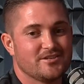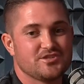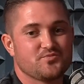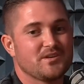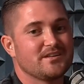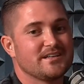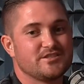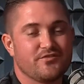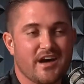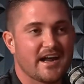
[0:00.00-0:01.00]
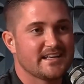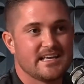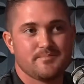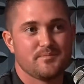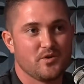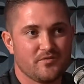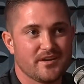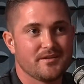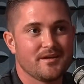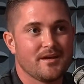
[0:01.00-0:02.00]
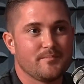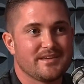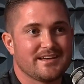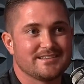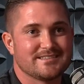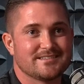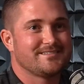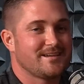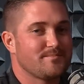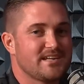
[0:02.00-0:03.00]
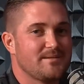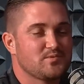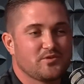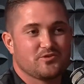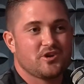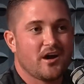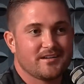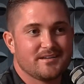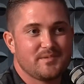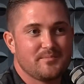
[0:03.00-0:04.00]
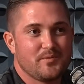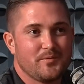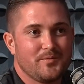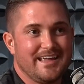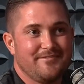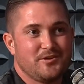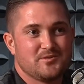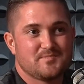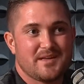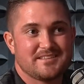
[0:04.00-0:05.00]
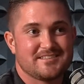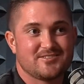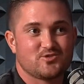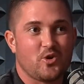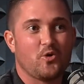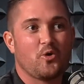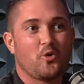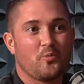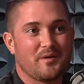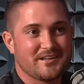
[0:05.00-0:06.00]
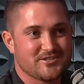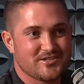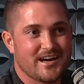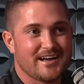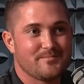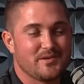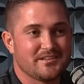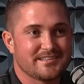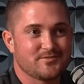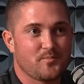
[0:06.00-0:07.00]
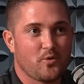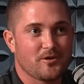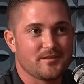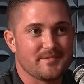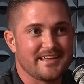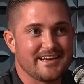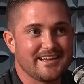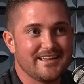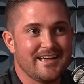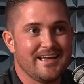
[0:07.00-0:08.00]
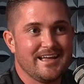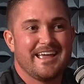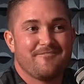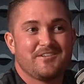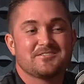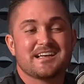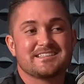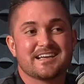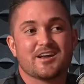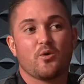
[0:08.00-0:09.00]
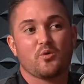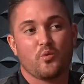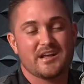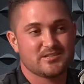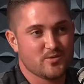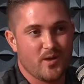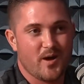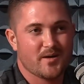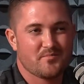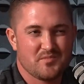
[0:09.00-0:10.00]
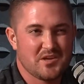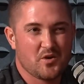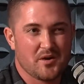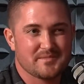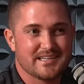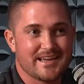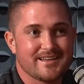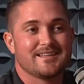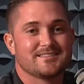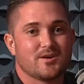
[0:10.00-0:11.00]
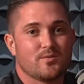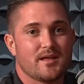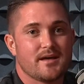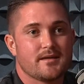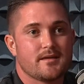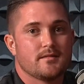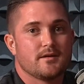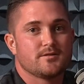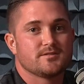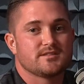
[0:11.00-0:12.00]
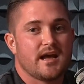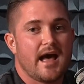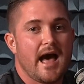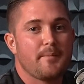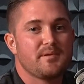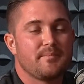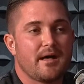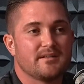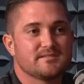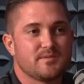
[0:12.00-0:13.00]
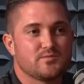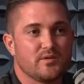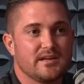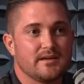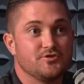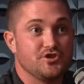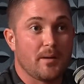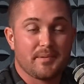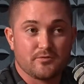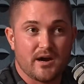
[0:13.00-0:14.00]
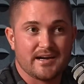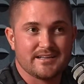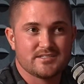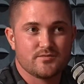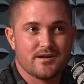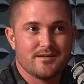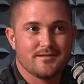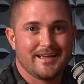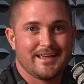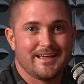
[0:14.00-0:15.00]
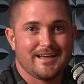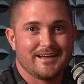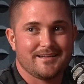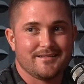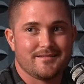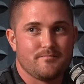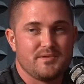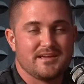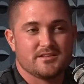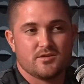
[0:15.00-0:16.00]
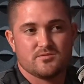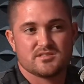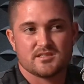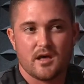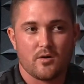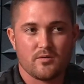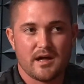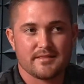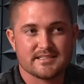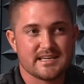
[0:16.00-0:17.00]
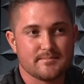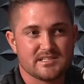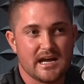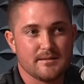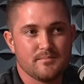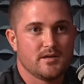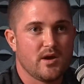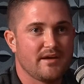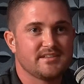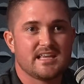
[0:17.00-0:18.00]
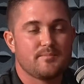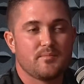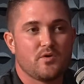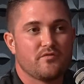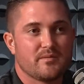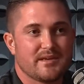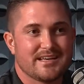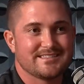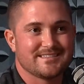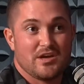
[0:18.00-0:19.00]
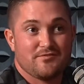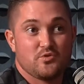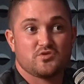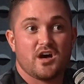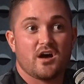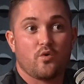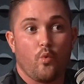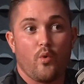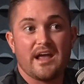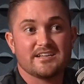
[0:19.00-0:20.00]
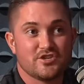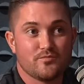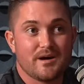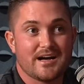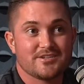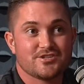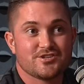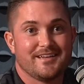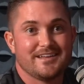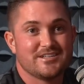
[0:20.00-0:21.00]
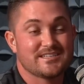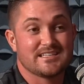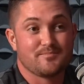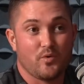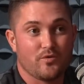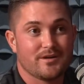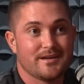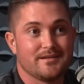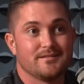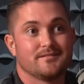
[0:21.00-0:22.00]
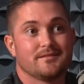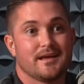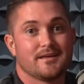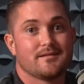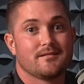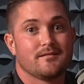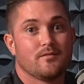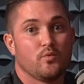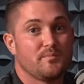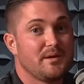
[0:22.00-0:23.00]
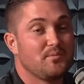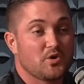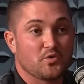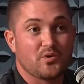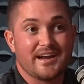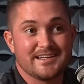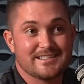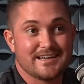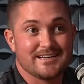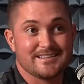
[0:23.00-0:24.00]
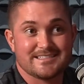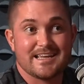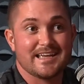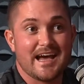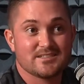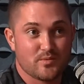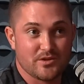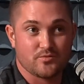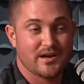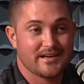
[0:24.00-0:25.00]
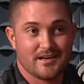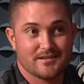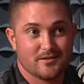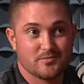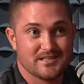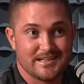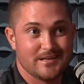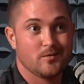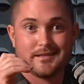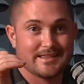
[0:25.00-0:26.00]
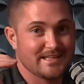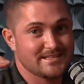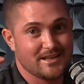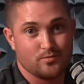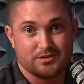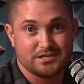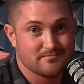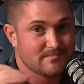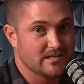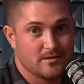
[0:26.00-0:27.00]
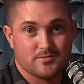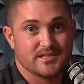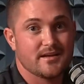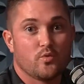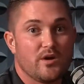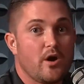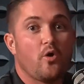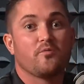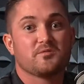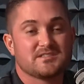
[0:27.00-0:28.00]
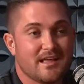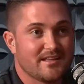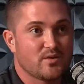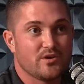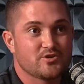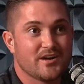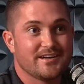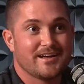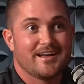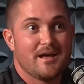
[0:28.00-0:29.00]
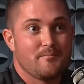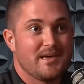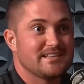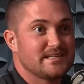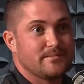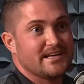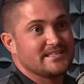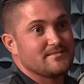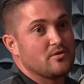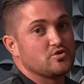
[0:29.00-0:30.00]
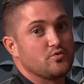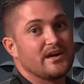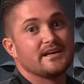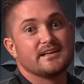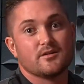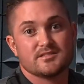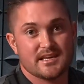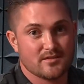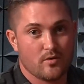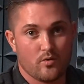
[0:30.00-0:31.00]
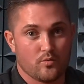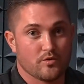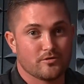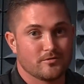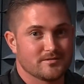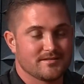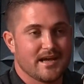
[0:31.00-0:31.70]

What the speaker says: Just realize you've got to keep it moving. Because sometimes when you're talking to people, if you spend so much time building a rapport at the beginning, it feels like it's going to go on way too long. You know what I'm saying? And so like there's a happy balance between jumping right into it and being too slow at the same time. You have to keep it moving, because if you talk way too much, it just gets boring. And like when people are ready to say yes, when they're ready to close the deal, like that's another one, just close it. Quit overselling, quit trying to make it seem like it's the most grandiose thing in the whole world.